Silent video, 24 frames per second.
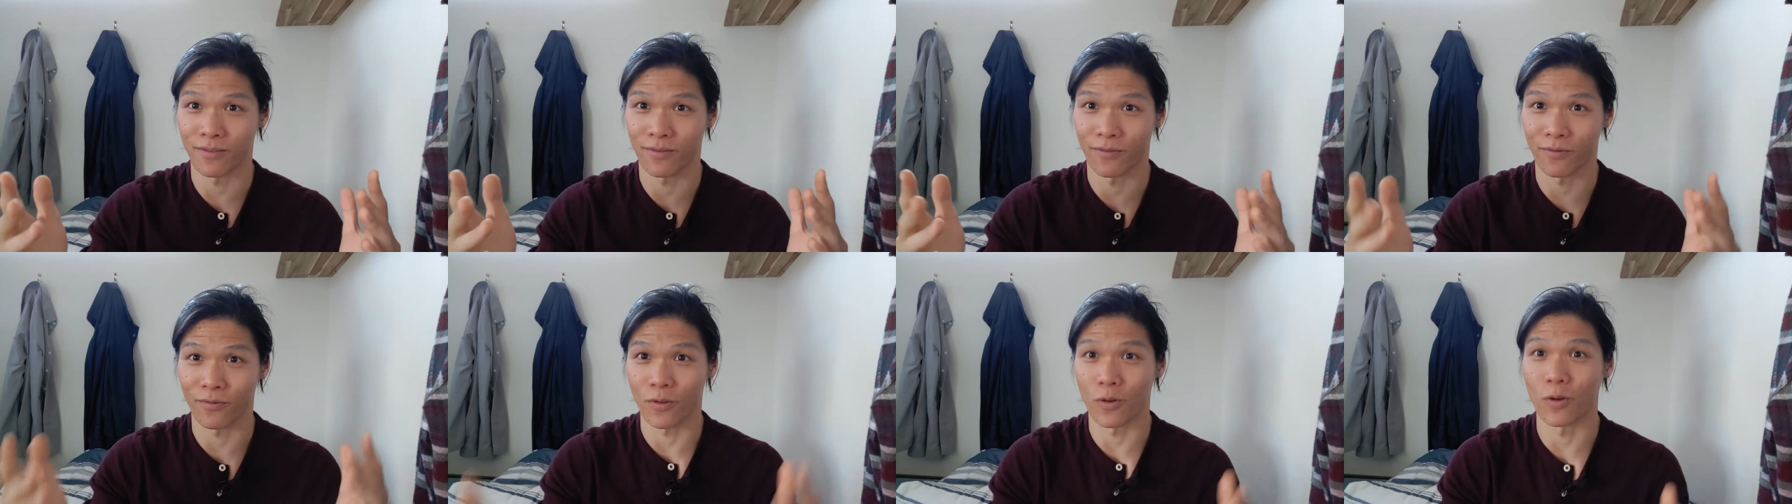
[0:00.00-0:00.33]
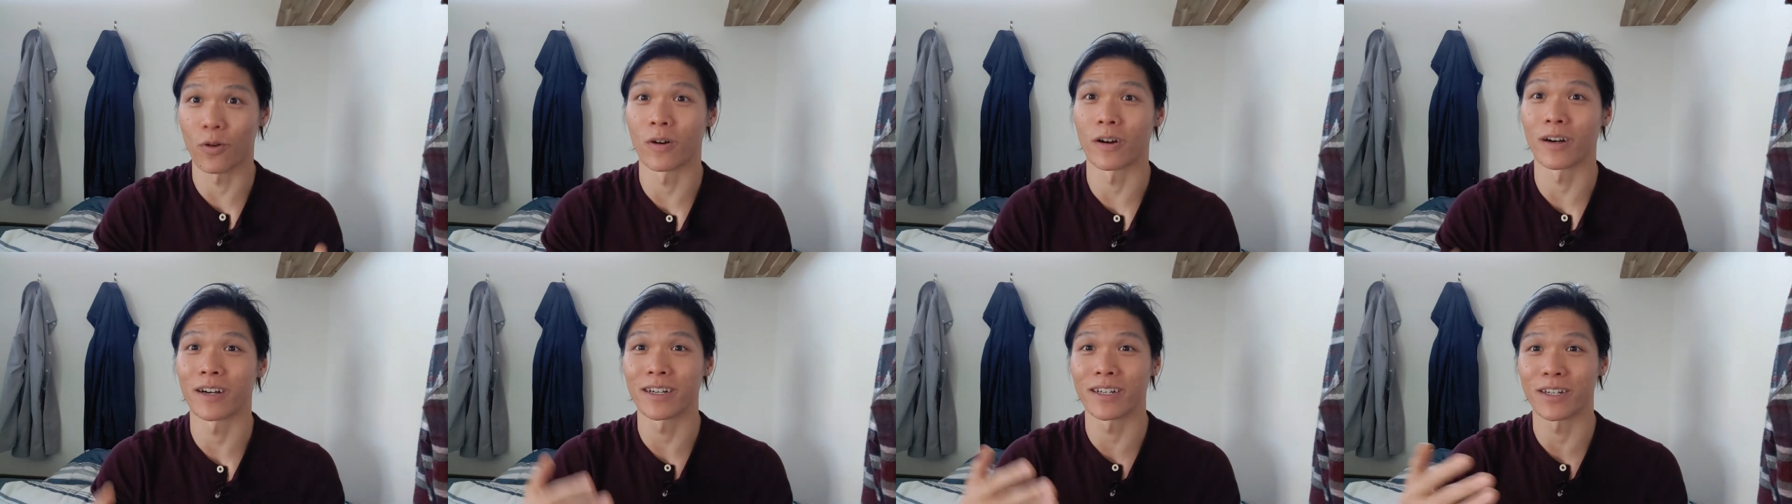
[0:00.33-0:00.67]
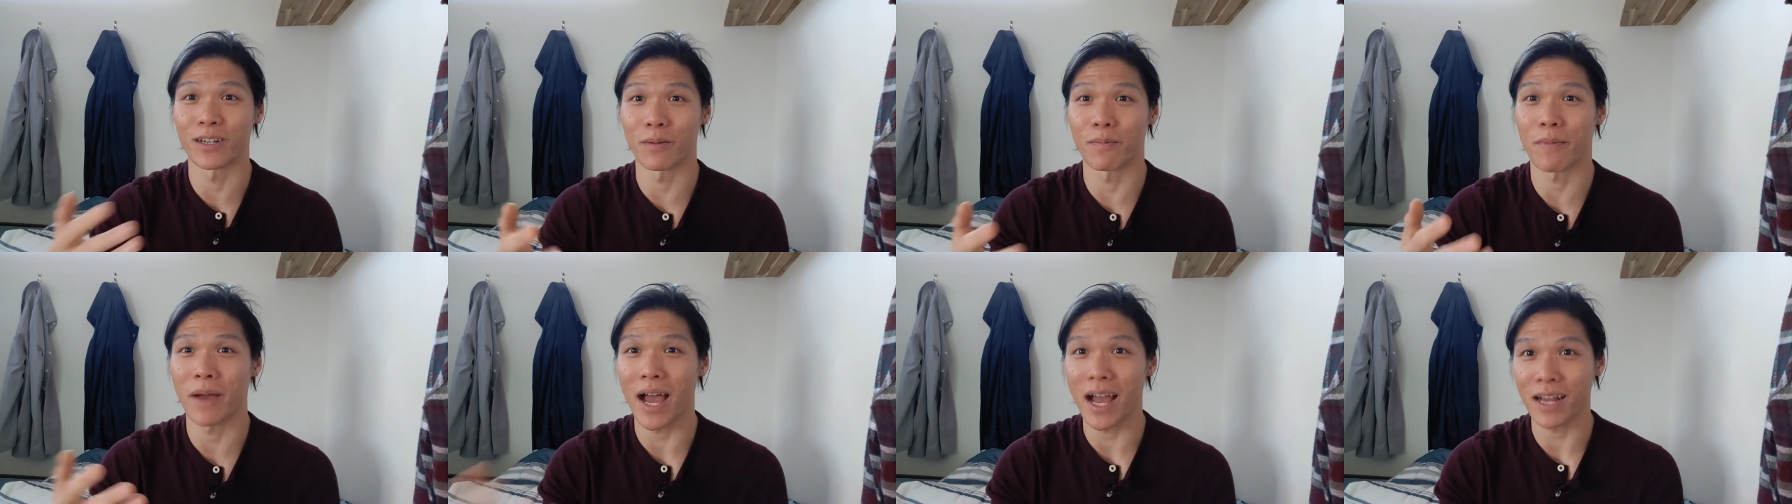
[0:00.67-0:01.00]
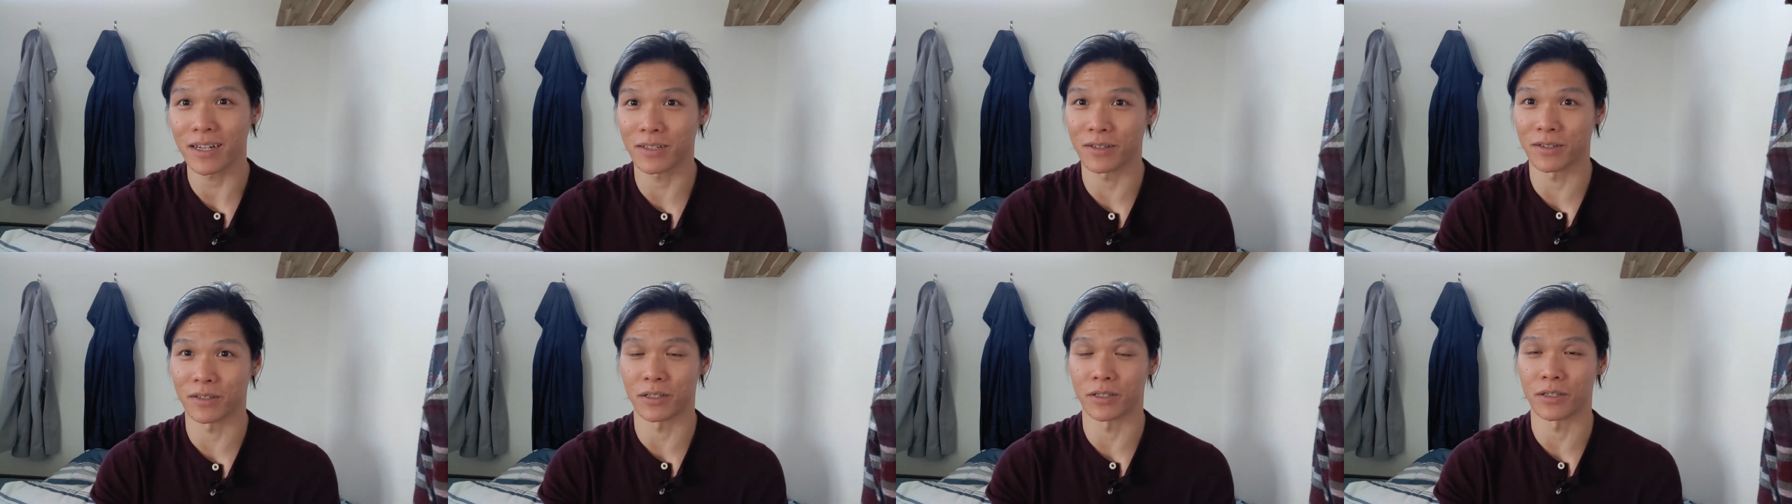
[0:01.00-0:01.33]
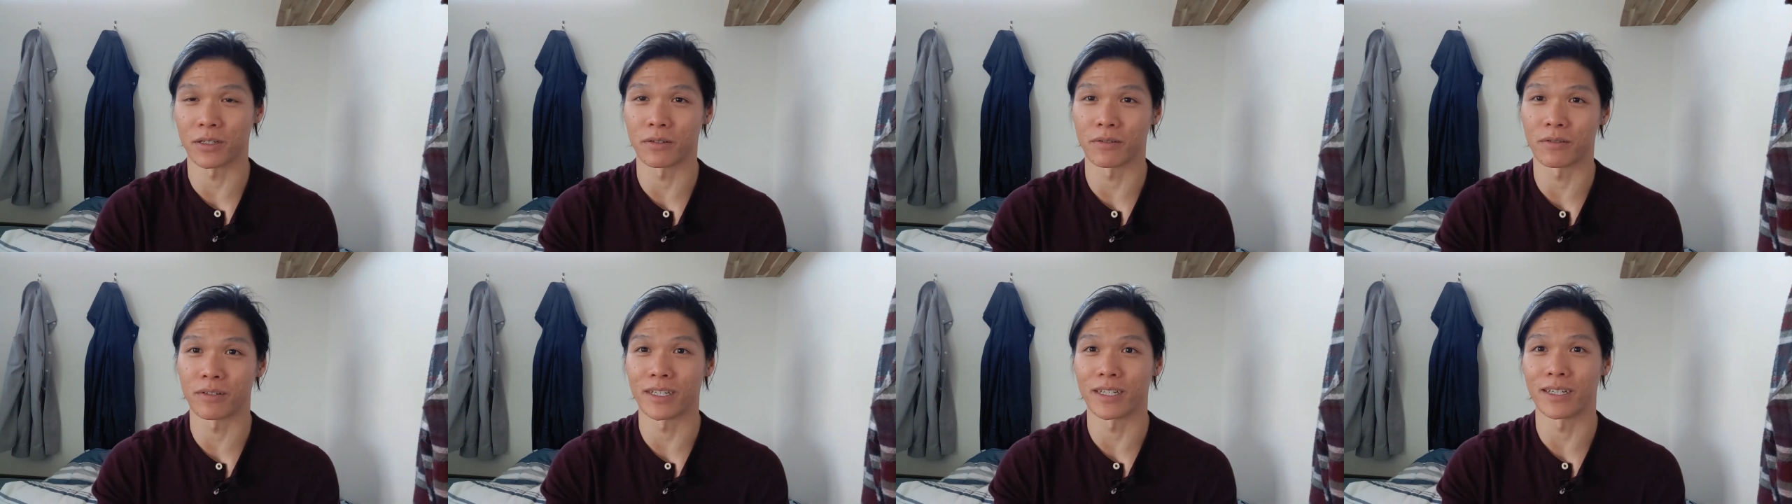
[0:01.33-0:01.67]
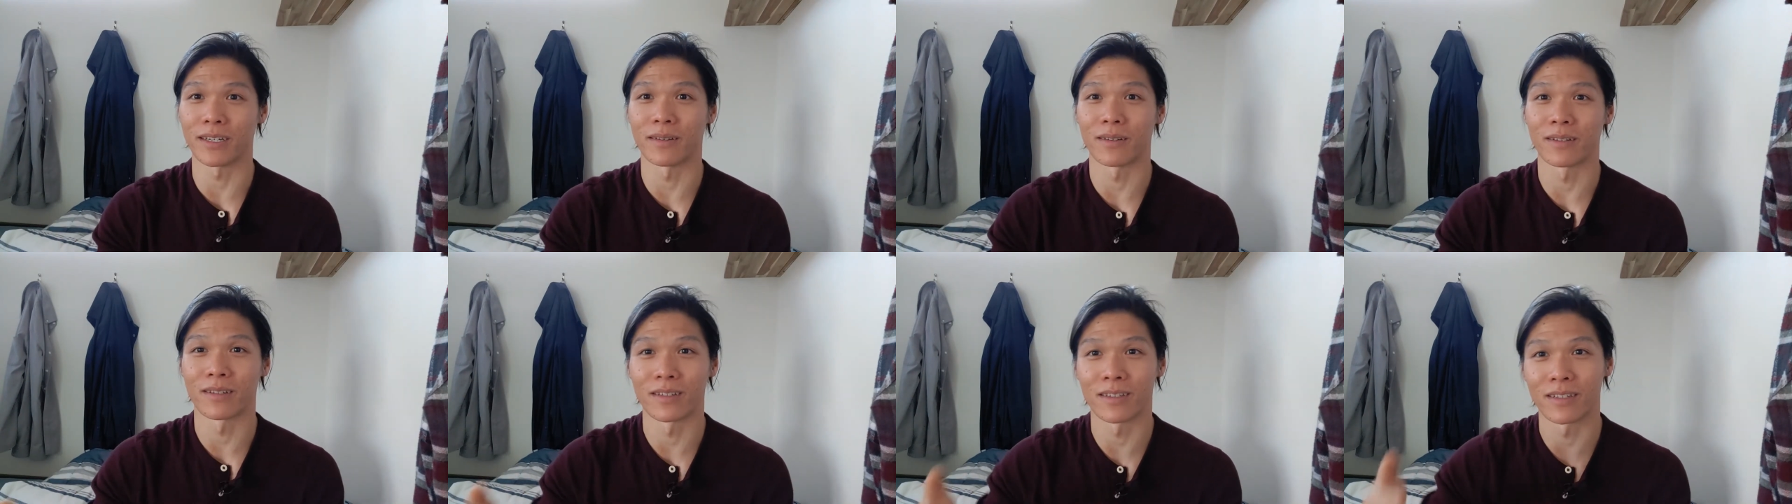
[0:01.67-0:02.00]
for your bachelor's
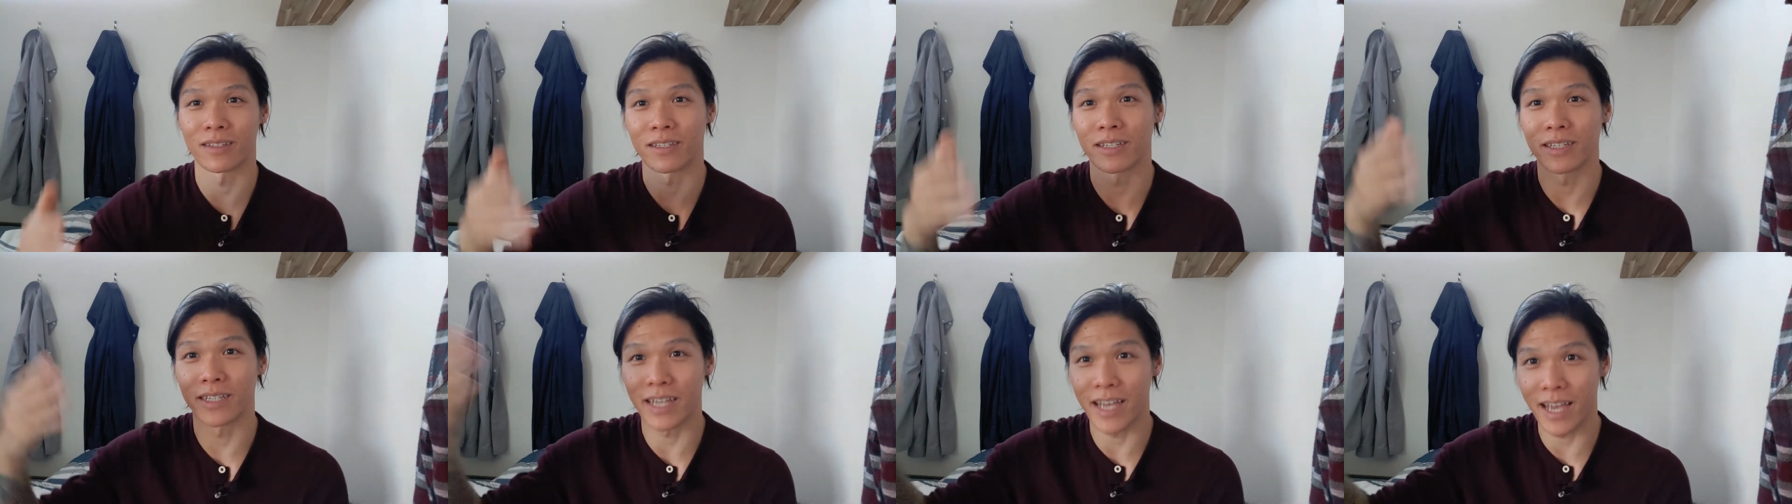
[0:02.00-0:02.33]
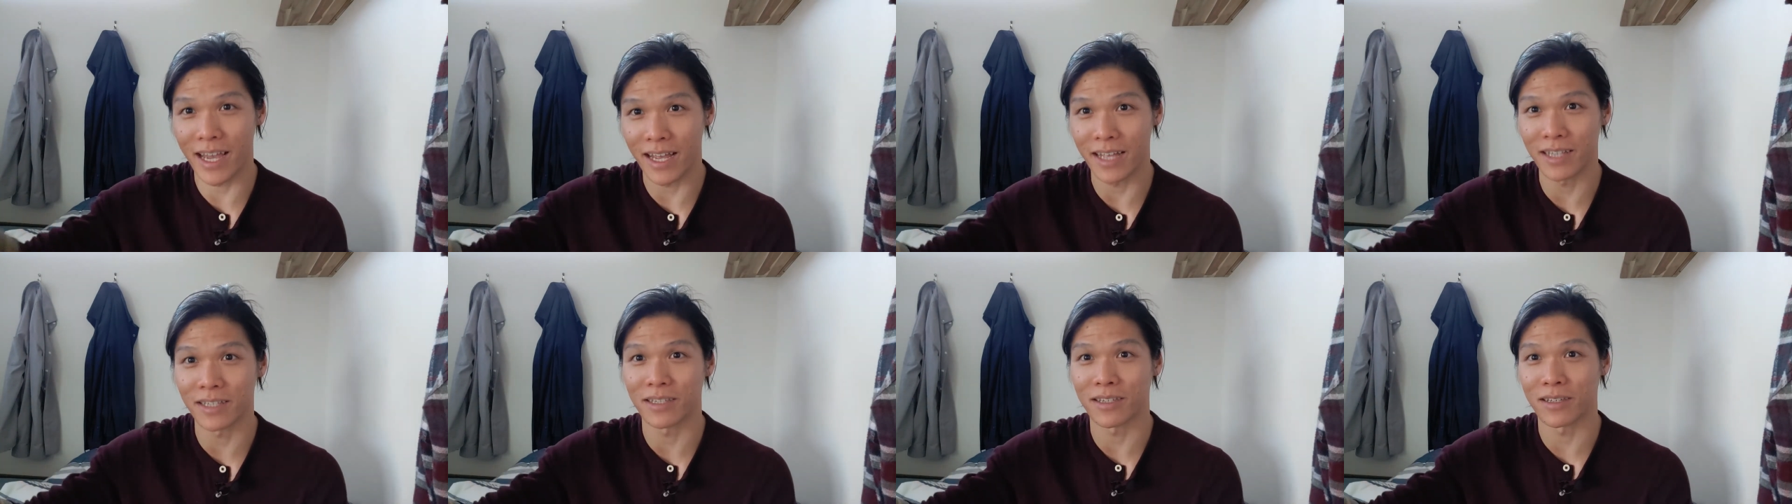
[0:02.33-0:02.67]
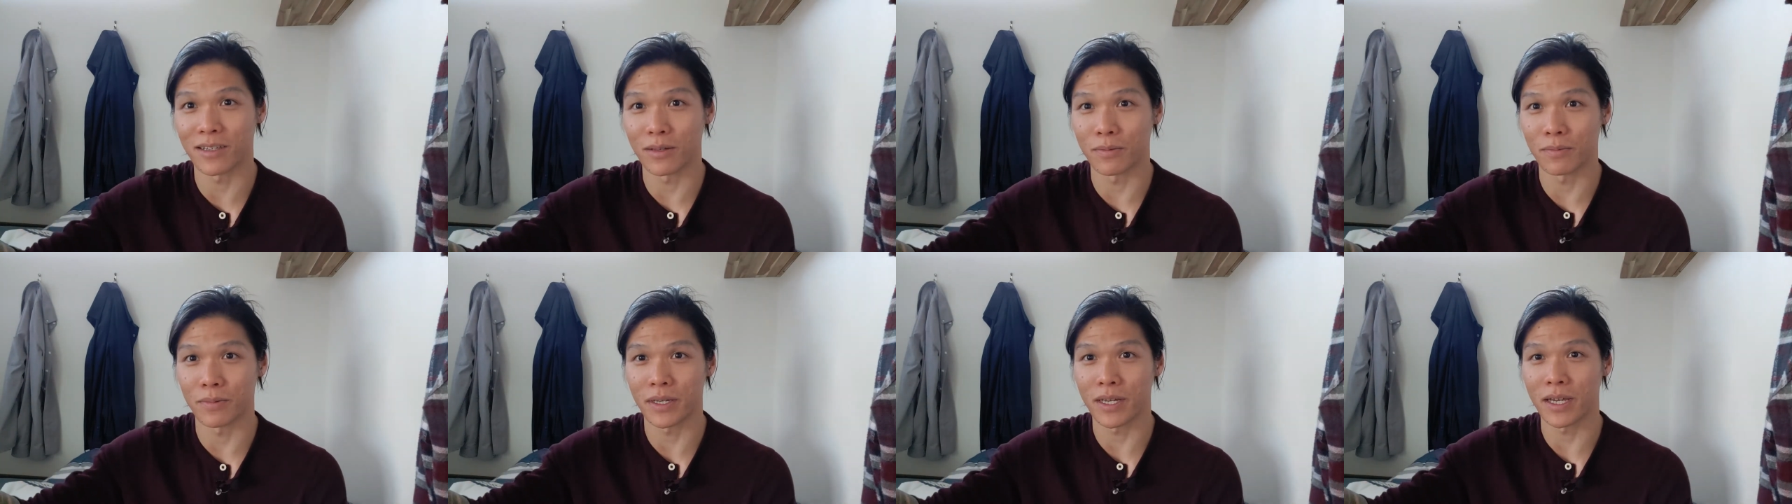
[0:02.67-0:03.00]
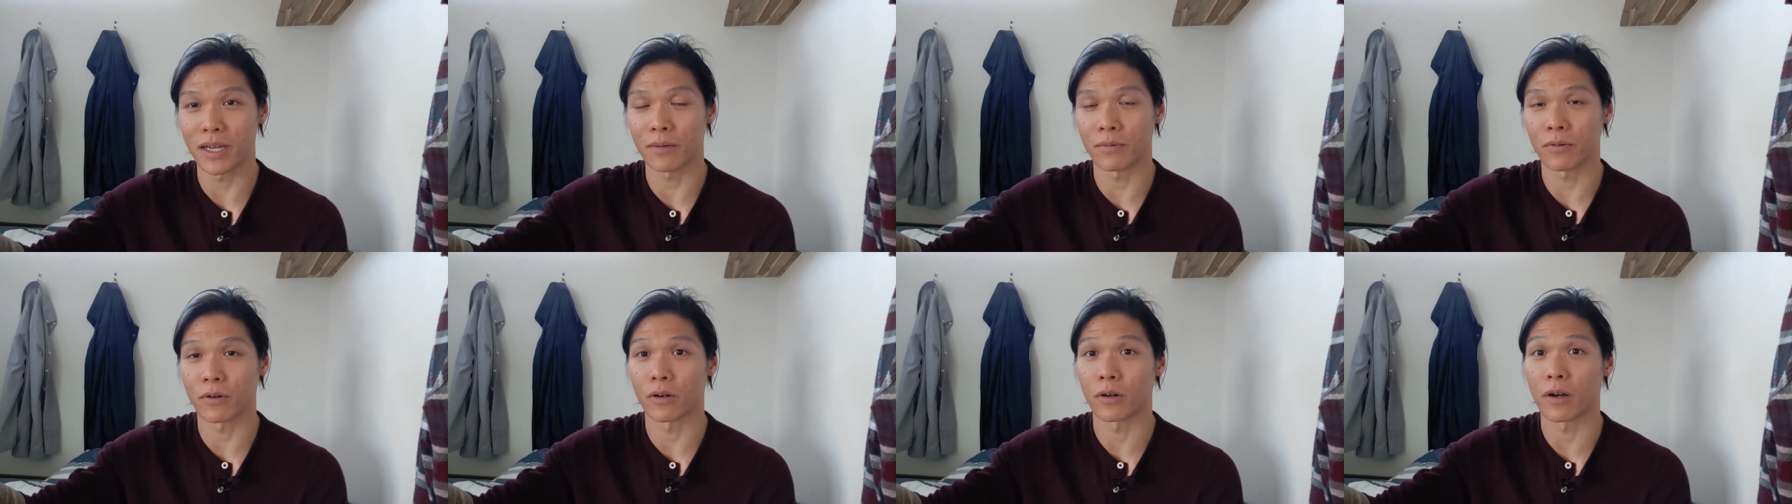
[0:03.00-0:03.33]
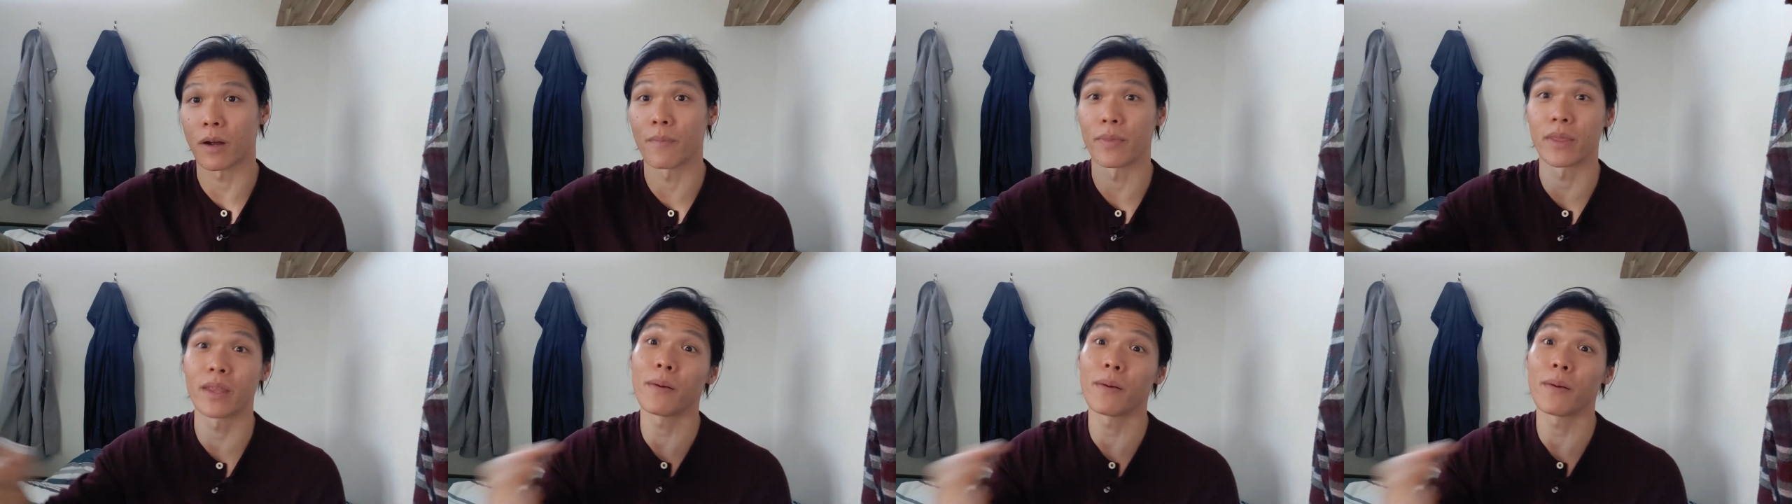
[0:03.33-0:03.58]
degree to get into the P A program.